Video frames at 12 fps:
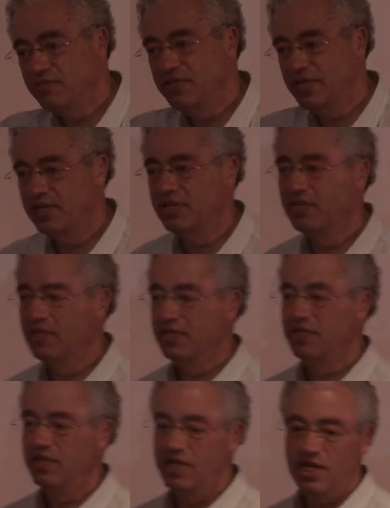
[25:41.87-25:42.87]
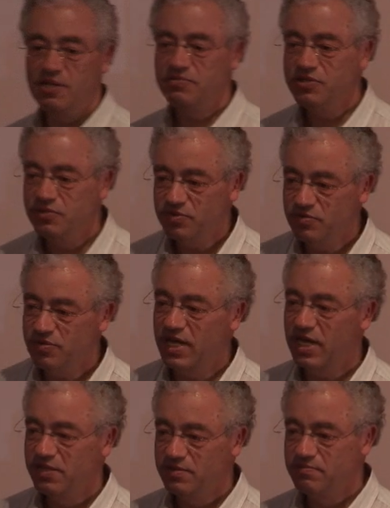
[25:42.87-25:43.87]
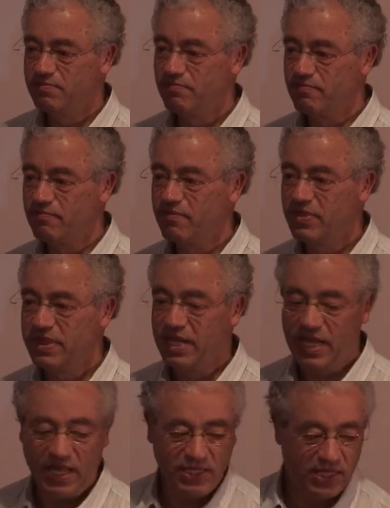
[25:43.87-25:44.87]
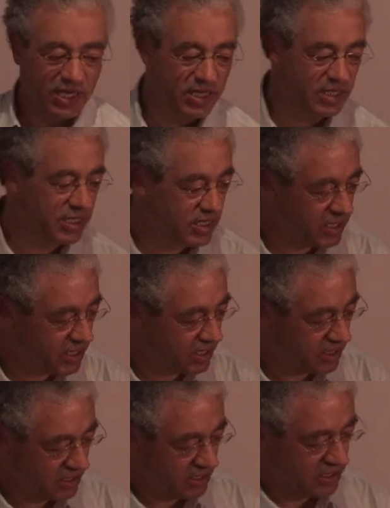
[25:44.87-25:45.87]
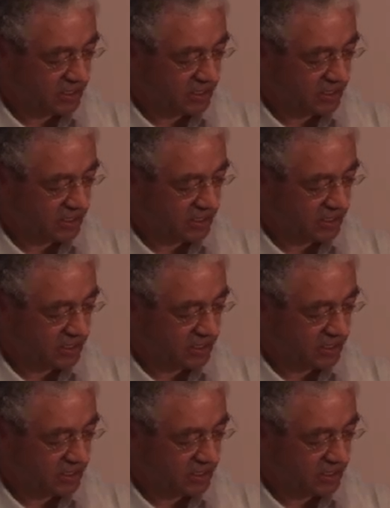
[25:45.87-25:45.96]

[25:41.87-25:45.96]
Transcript: of thing helps you do that and then the